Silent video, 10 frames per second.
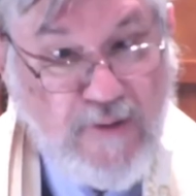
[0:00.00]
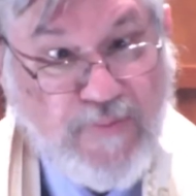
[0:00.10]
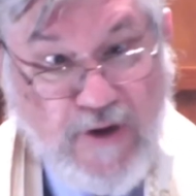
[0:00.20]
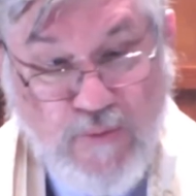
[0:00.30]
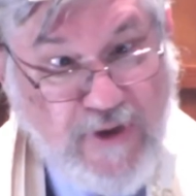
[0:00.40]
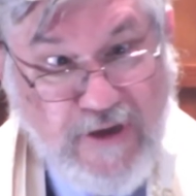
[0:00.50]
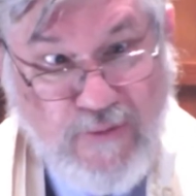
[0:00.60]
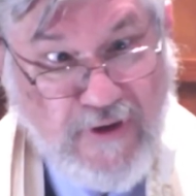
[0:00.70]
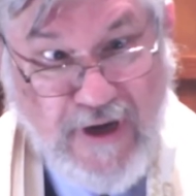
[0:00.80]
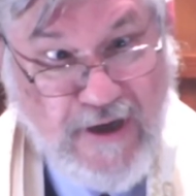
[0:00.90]
But we
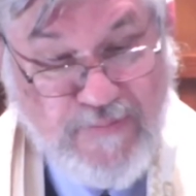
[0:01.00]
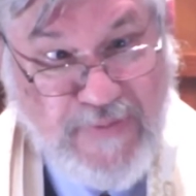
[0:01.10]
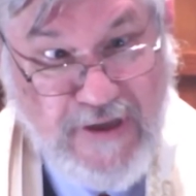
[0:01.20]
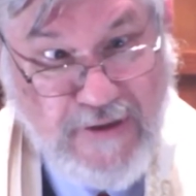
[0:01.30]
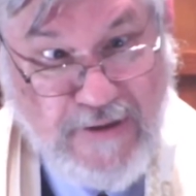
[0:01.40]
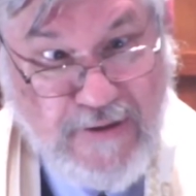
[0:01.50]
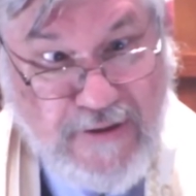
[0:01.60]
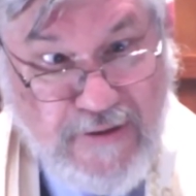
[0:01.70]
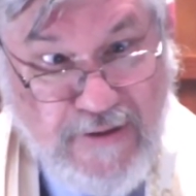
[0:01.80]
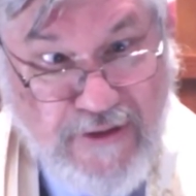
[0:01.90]
will not be
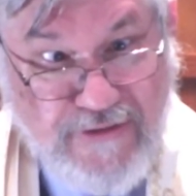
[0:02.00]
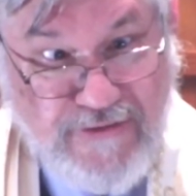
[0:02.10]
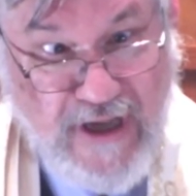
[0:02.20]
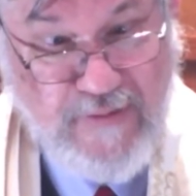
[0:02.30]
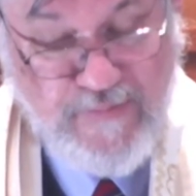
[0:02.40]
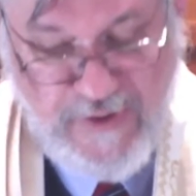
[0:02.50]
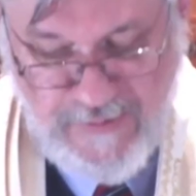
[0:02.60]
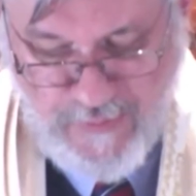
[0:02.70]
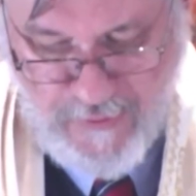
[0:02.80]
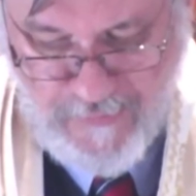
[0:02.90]
the same
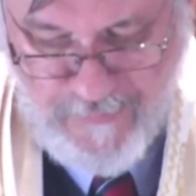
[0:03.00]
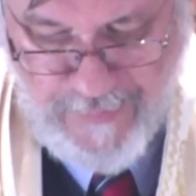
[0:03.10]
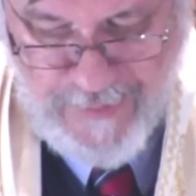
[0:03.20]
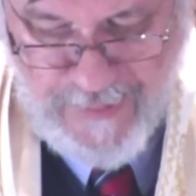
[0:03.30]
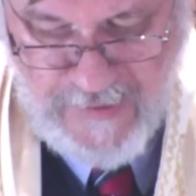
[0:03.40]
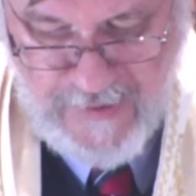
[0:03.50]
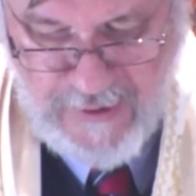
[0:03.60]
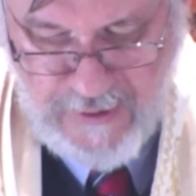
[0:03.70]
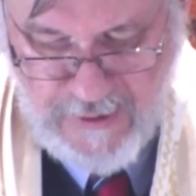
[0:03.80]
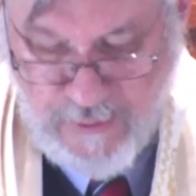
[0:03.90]
people
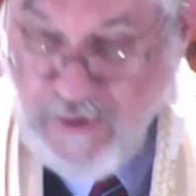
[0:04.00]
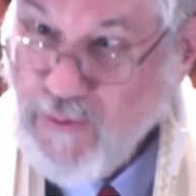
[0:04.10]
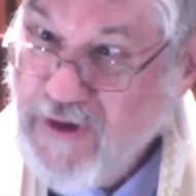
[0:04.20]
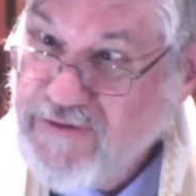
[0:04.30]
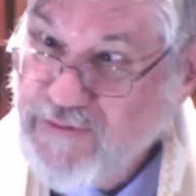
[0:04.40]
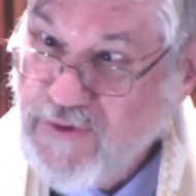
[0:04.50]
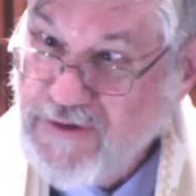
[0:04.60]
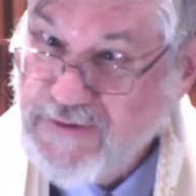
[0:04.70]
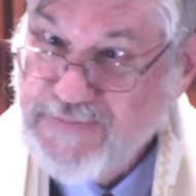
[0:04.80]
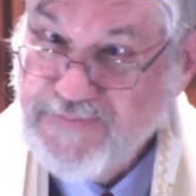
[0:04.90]
we once were.